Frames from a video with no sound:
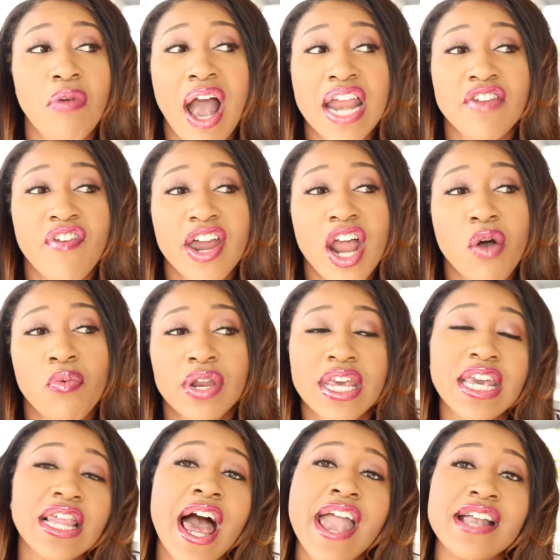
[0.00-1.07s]
I had to find out what
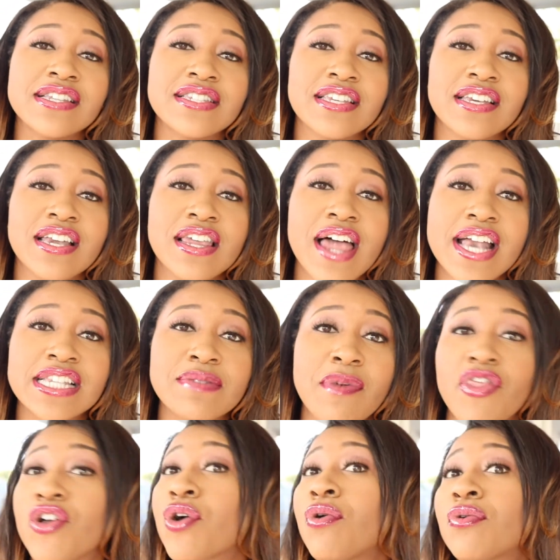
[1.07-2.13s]
he liked. He likes
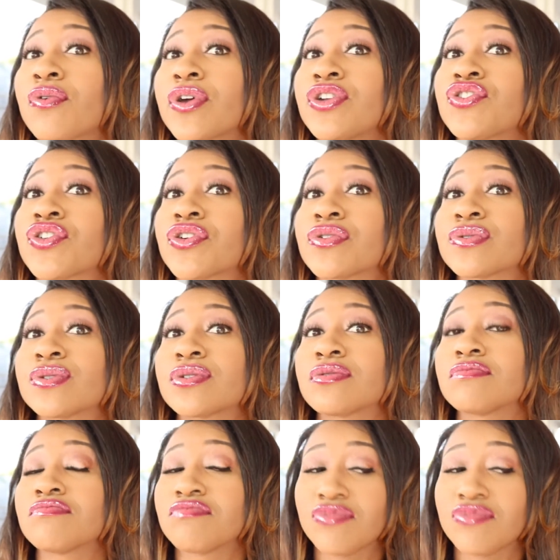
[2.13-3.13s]
mythical creatures.